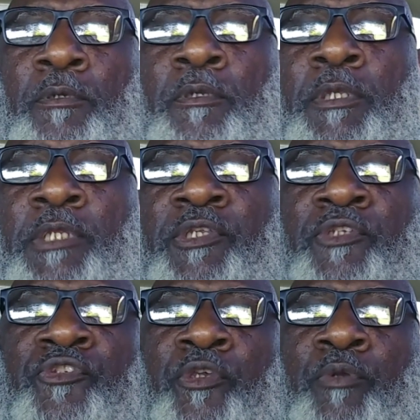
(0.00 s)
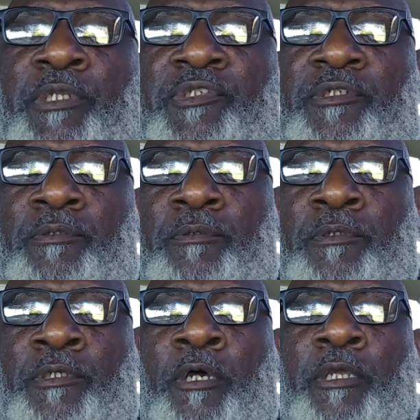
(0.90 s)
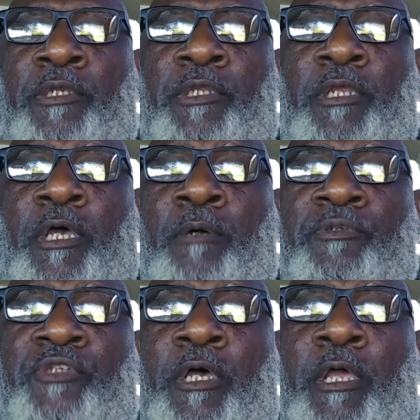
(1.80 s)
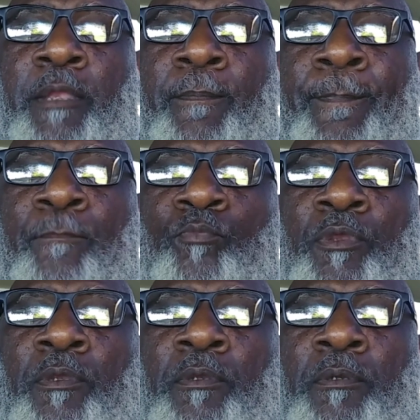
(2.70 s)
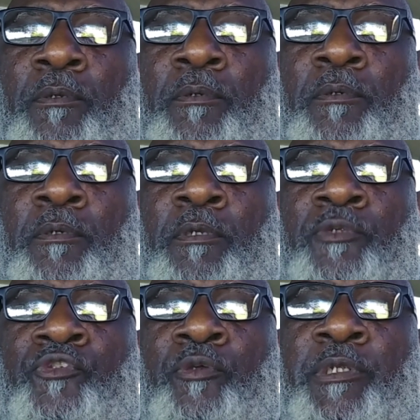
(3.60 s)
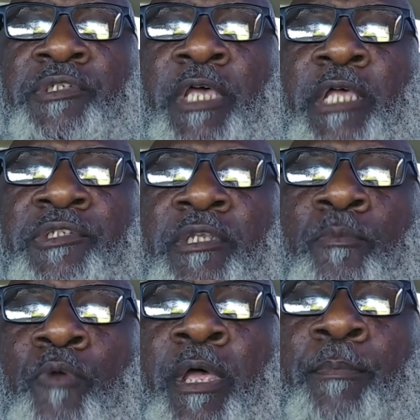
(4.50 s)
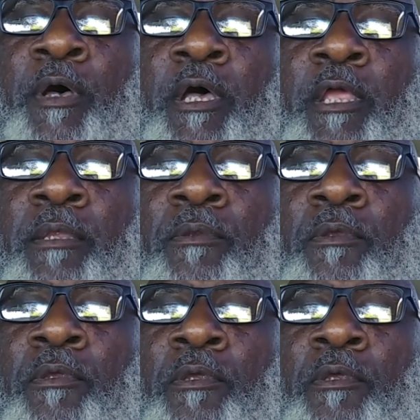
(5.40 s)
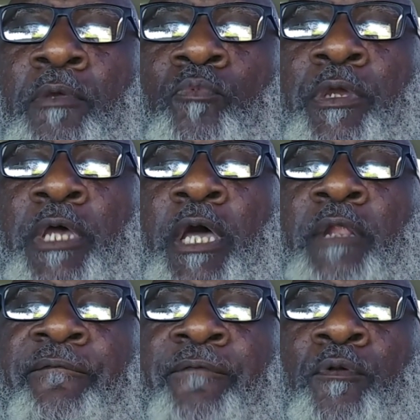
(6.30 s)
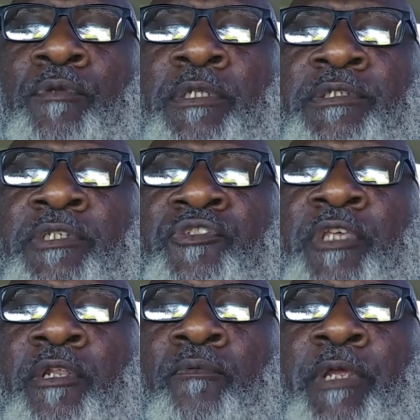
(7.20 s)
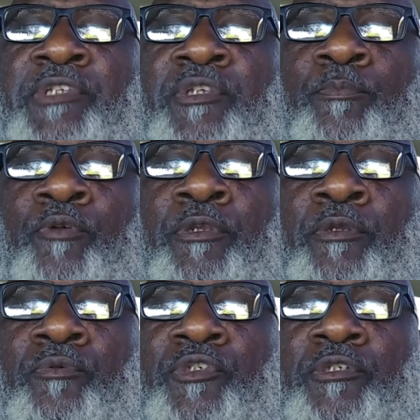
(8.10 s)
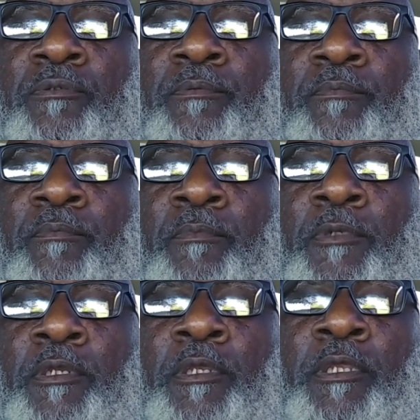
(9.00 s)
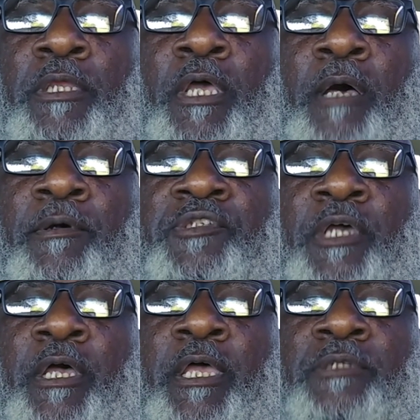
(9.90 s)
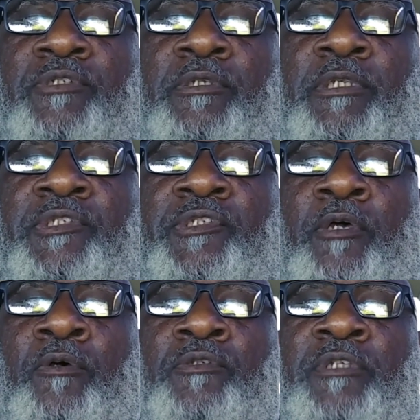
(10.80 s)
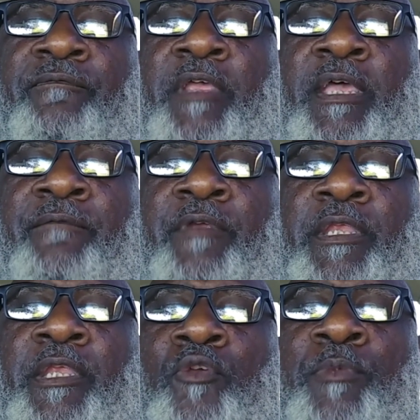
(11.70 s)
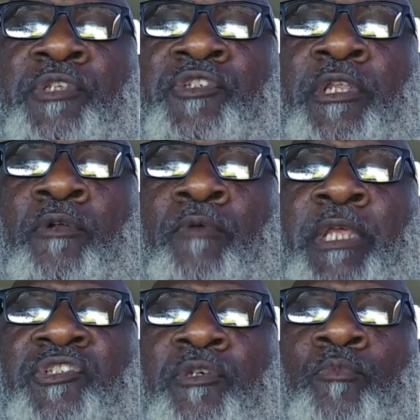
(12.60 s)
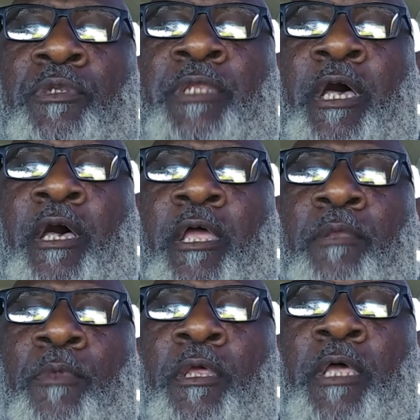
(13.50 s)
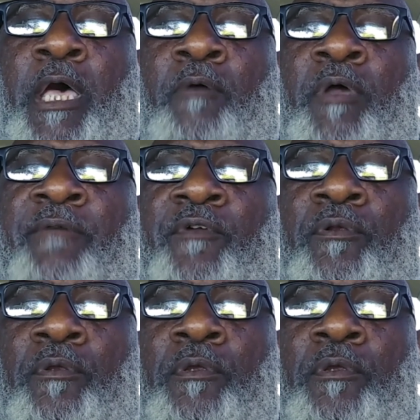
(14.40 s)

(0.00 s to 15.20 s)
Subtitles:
And this is Judas talking to Yahweh Shai. Judas asked him, Rabbi, what kind of fruit does this generation produce? Yahweh Shai answered, the souls of every human generation will die. However,